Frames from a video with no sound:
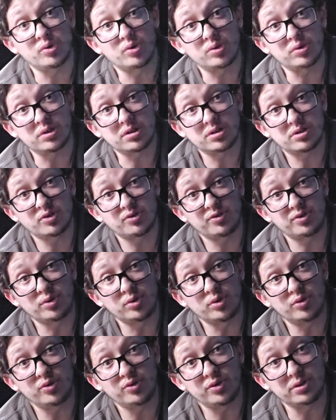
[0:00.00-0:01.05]
longest
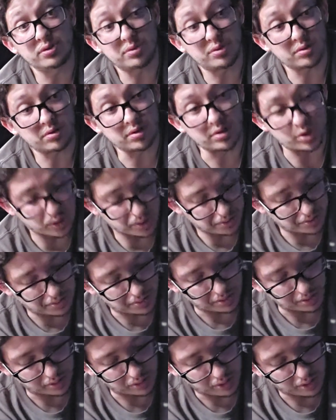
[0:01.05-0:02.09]
fuel filter
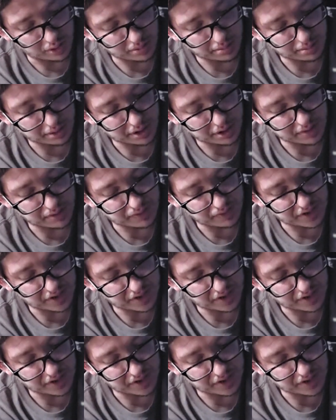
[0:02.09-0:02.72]
installed in a carbureted